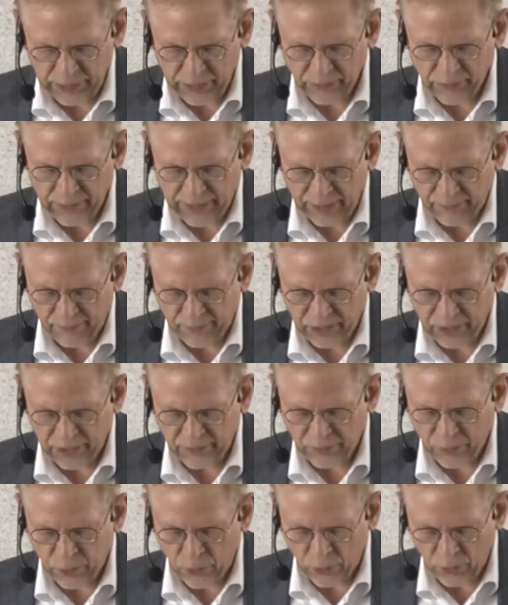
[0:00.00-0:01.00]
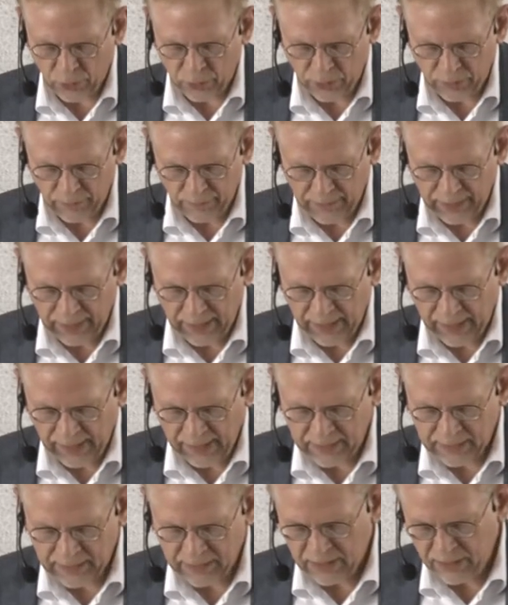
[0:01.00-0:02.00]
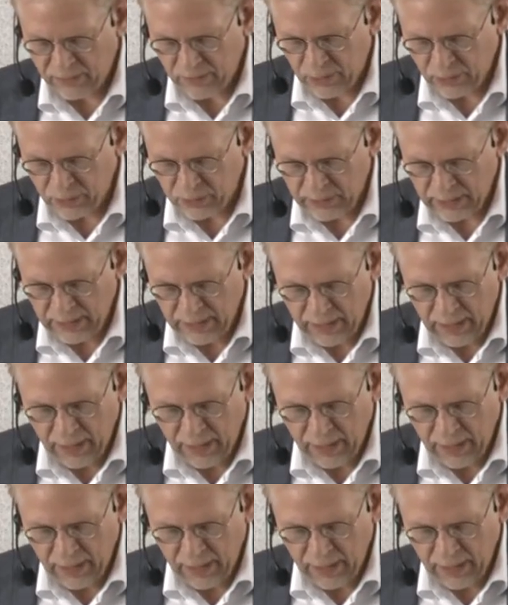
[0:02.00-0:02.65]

development of all, as, quote,